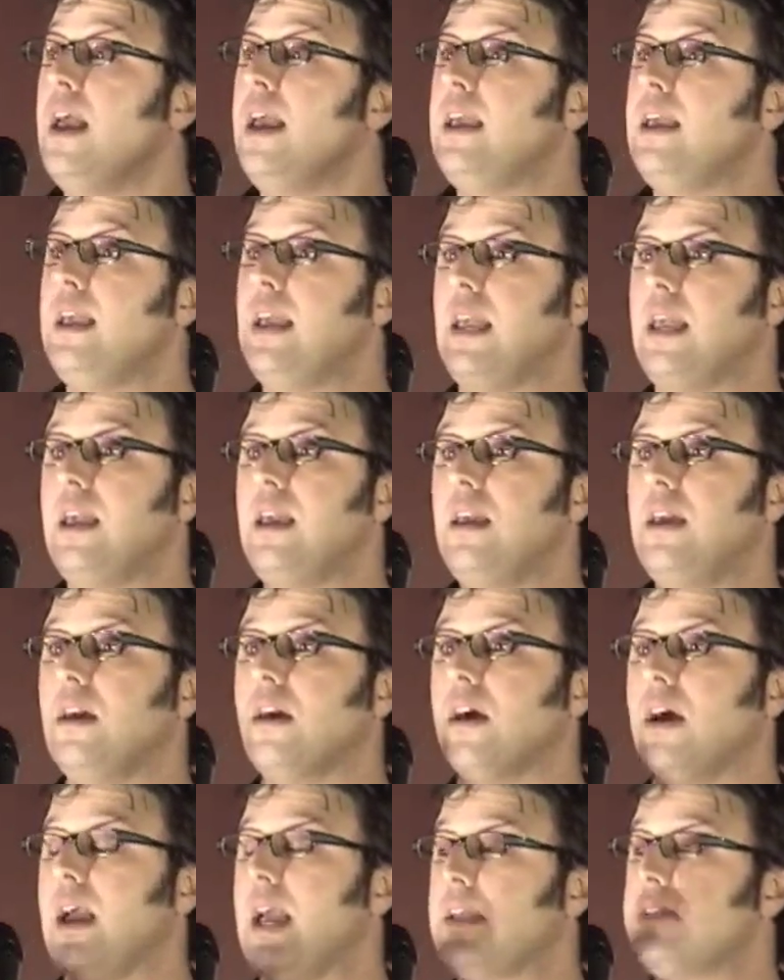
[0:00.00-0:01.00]

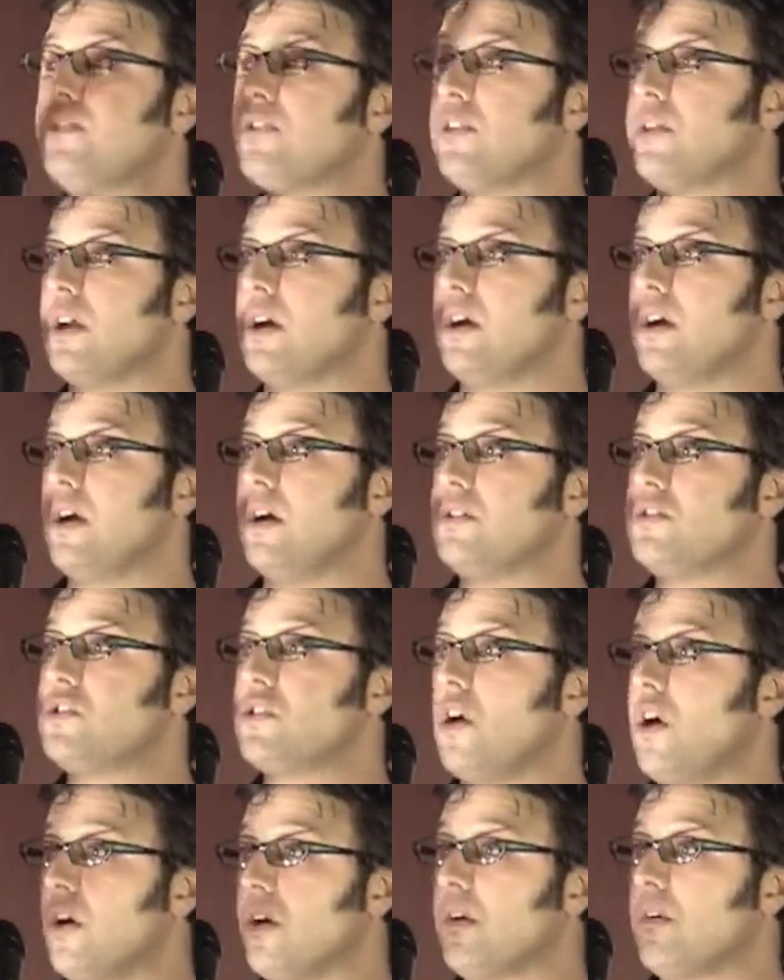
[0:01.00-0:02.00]
he entered a
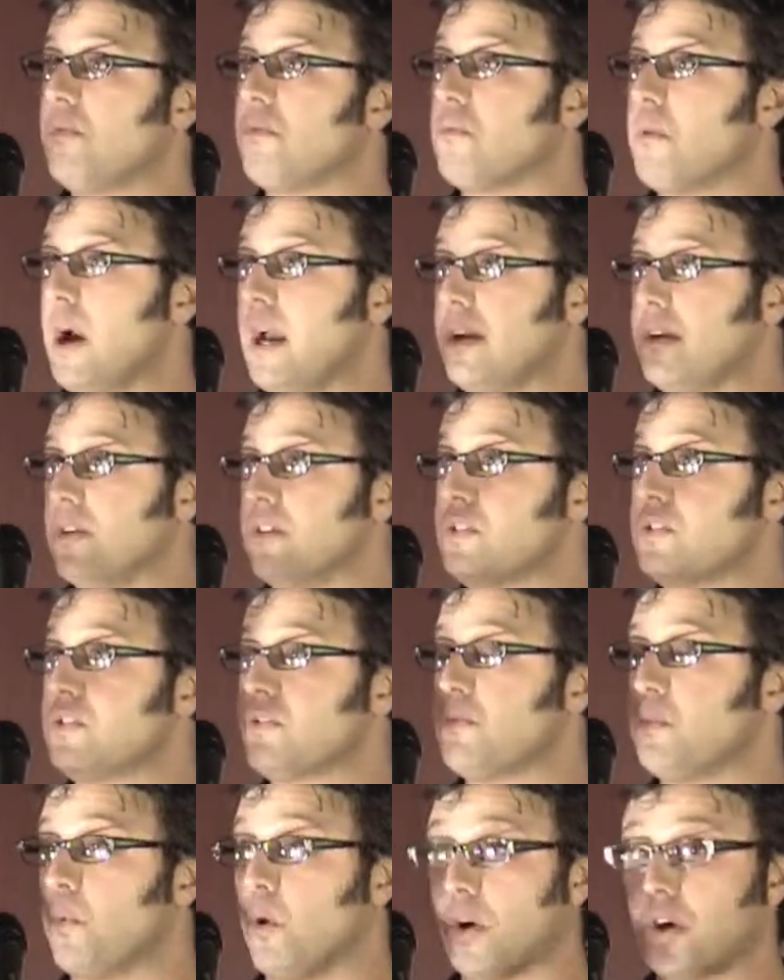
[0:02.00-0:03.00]

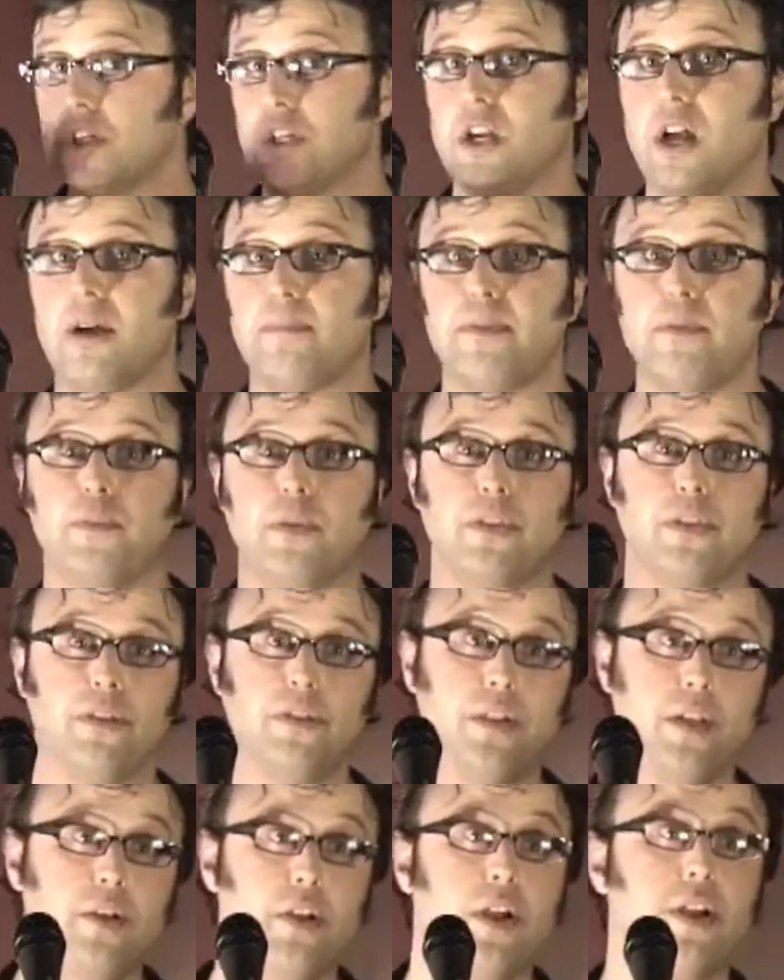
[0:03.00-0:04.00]
songwriter's workshop, and with a
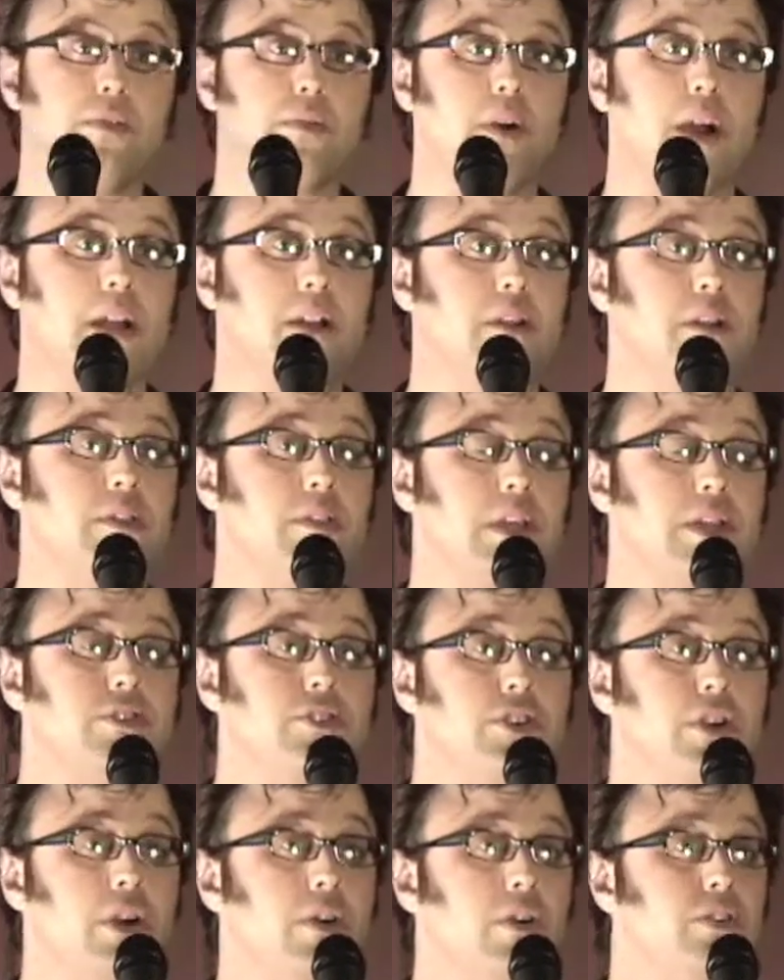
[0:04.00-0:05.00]
lyric writer, they
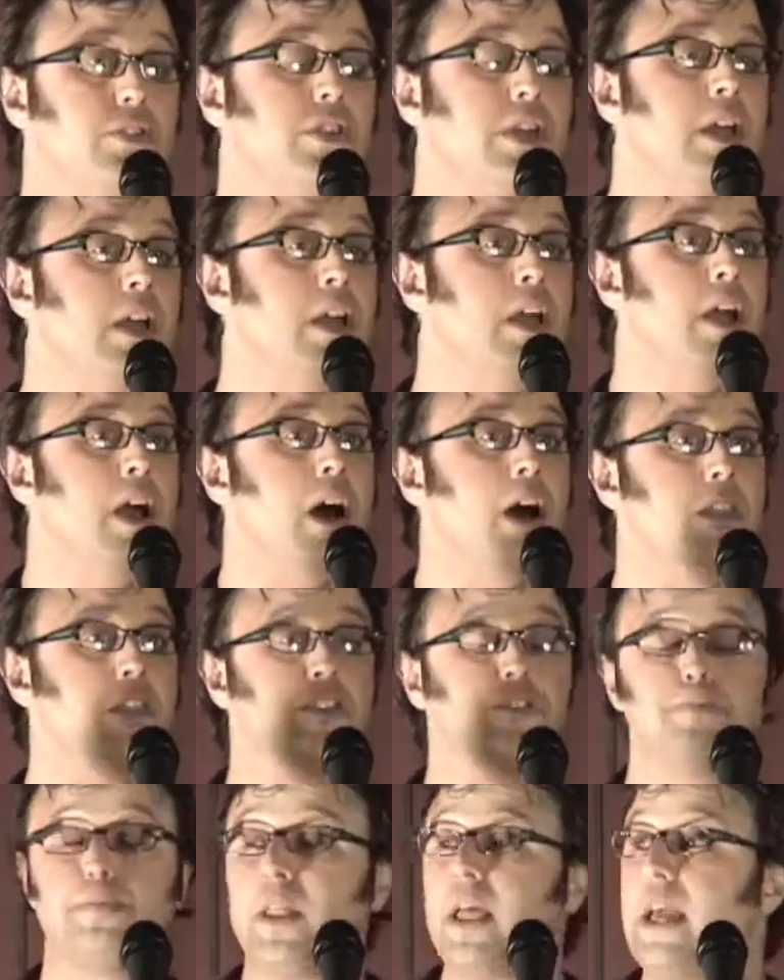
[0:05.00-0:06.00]
chose
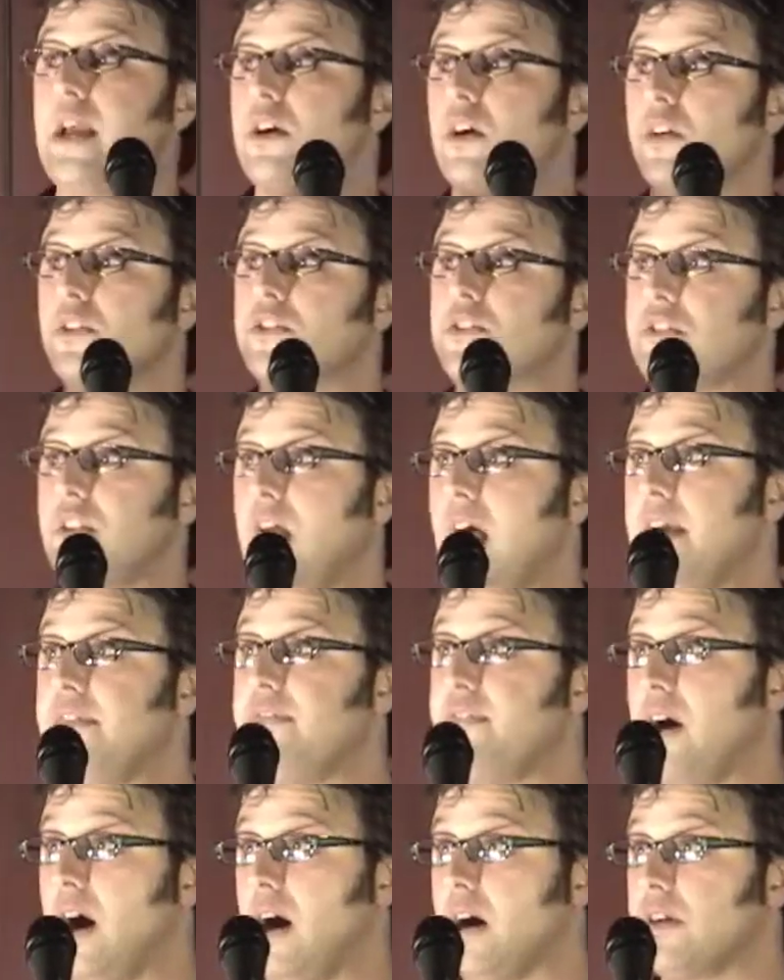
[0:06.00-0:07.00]
this play called Sly
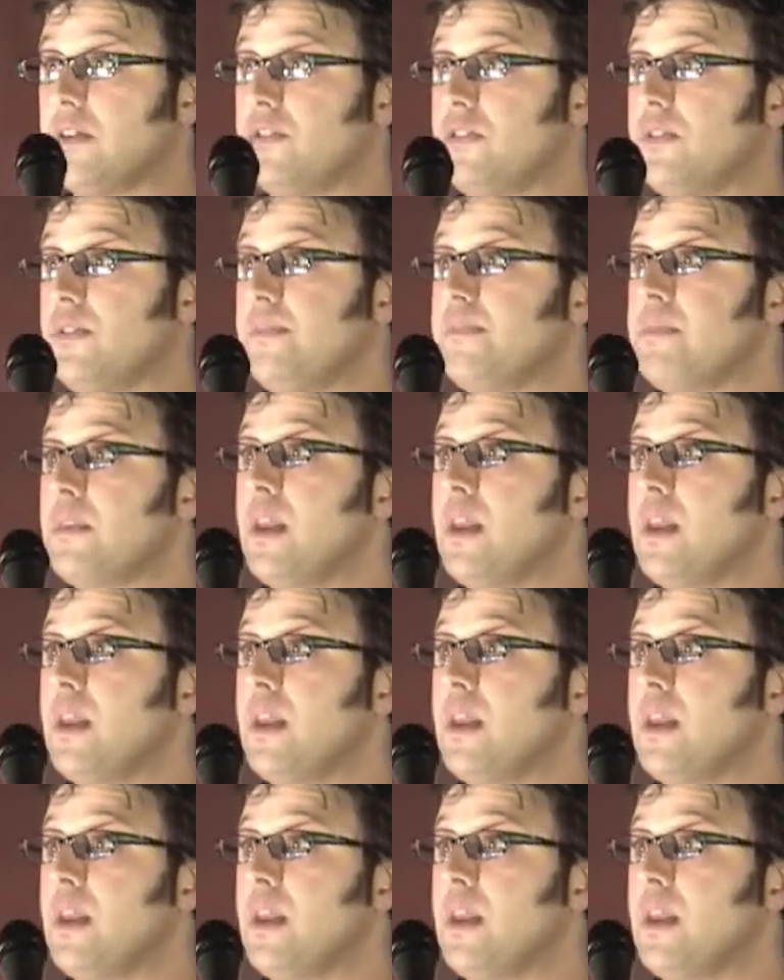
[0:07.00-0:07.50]
Fox,